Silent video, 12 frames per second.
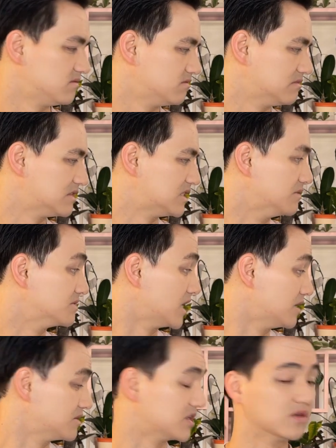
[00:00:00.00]
Sometimes
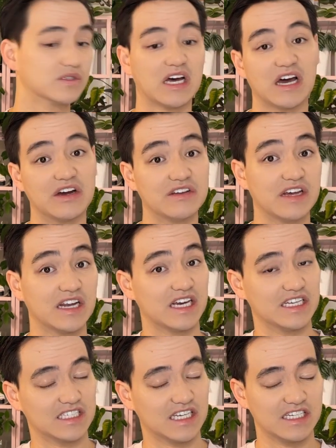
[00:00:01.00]
it goes higher than I
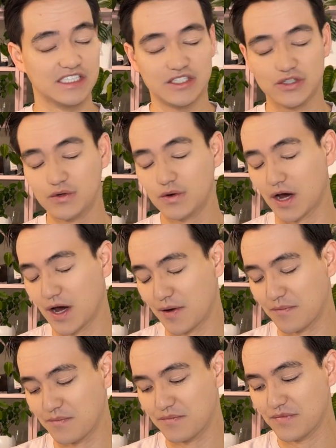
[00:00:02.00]
intend it to,
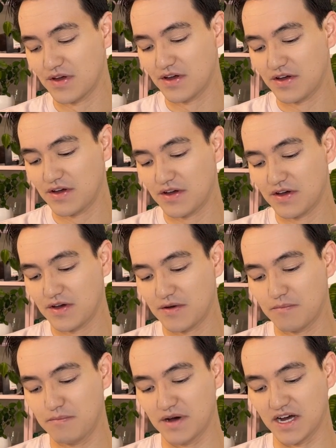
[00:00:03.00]

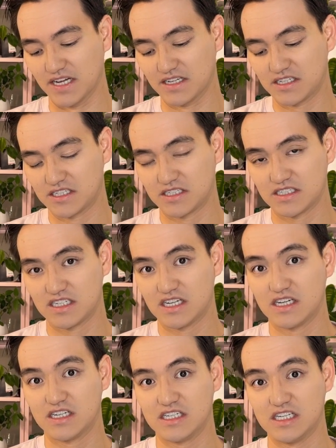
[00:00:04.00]
but
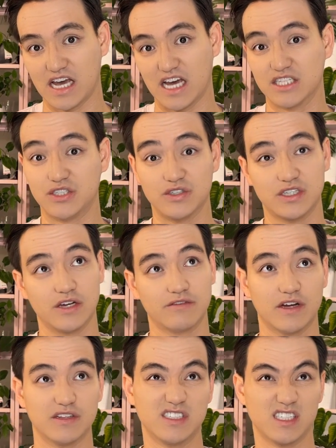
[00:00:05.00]
yeah, it's usually around
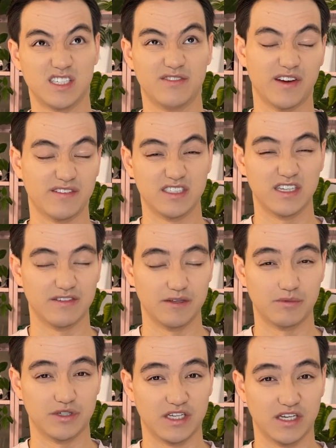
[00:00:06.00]
65 to
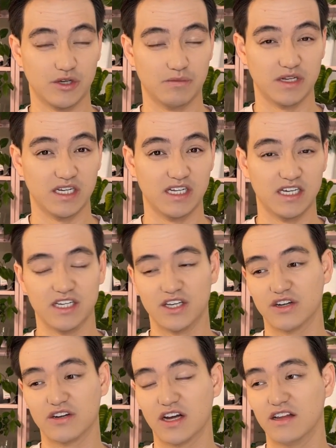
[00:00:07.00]
70% humidity in
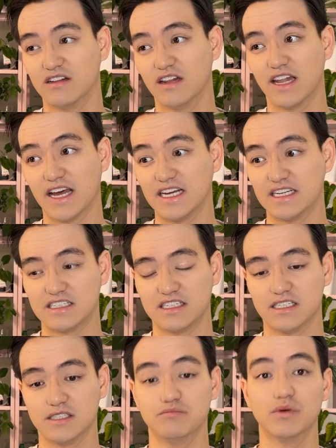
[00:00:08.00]
here, and light
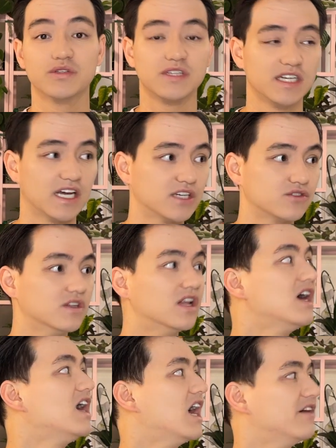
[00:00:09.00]
is mostly natural.
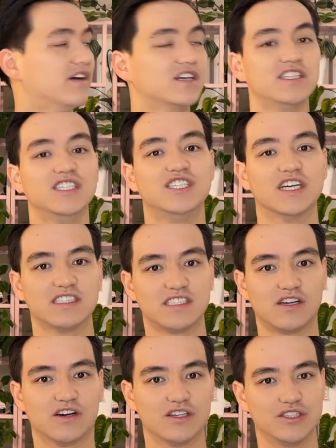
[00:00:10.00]
I've actually just
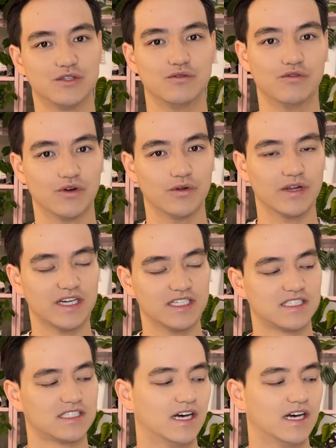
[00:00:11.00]
gotten 2 grow lights